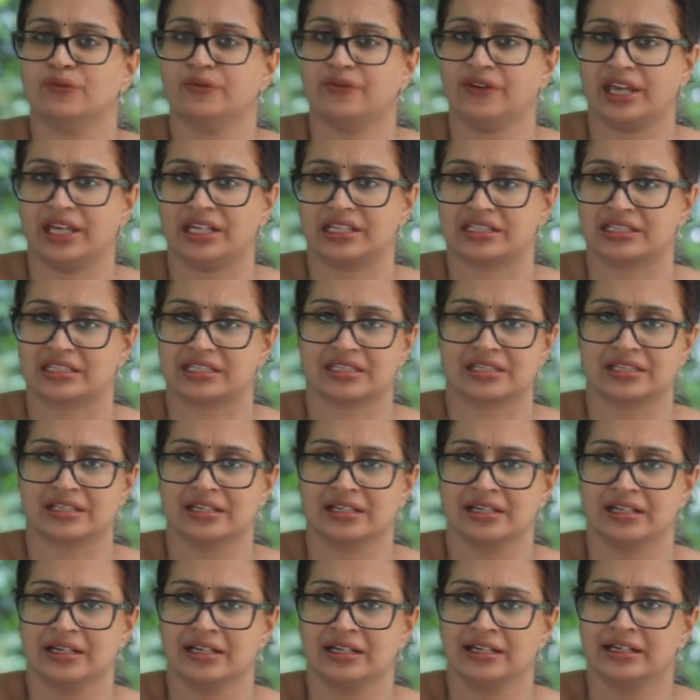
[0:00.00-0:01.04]
fate.
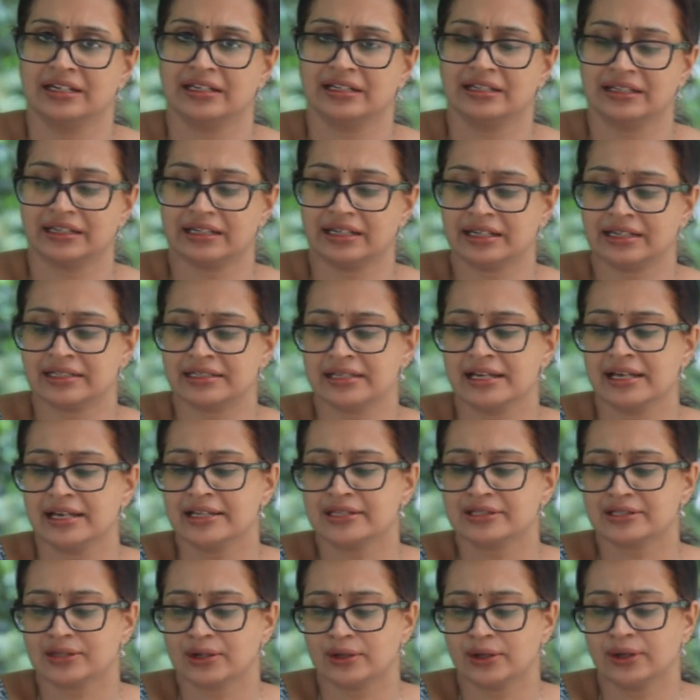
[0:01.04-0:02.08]
Correct?
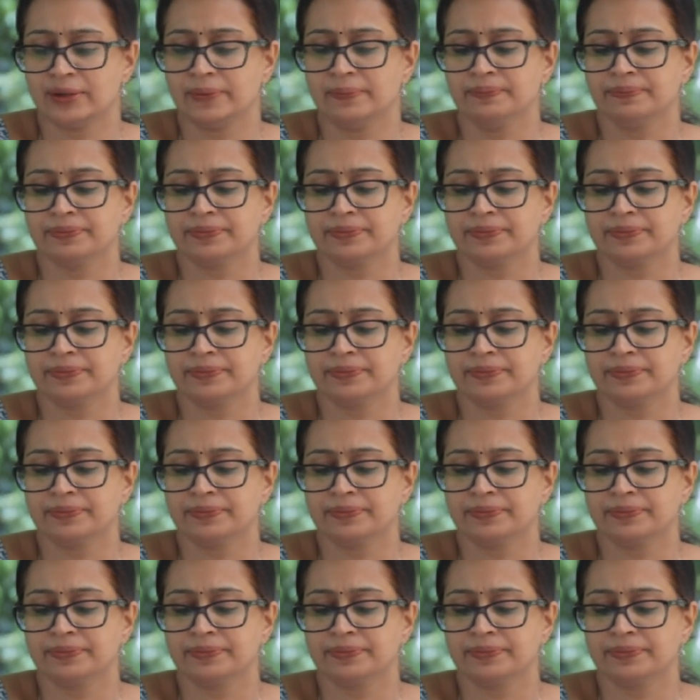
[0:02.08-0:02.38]
So